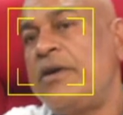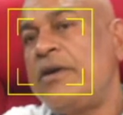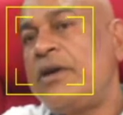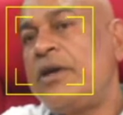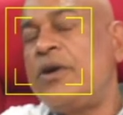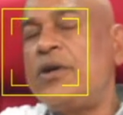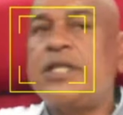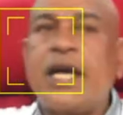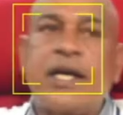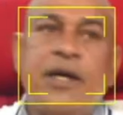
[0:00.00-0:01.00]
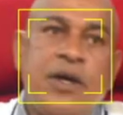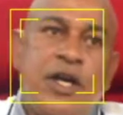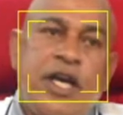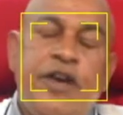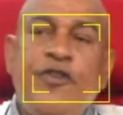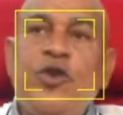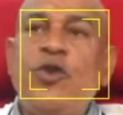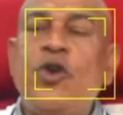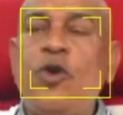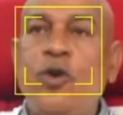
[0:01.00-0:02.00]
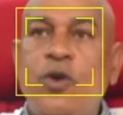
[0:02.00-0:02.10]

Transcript: It's like if you know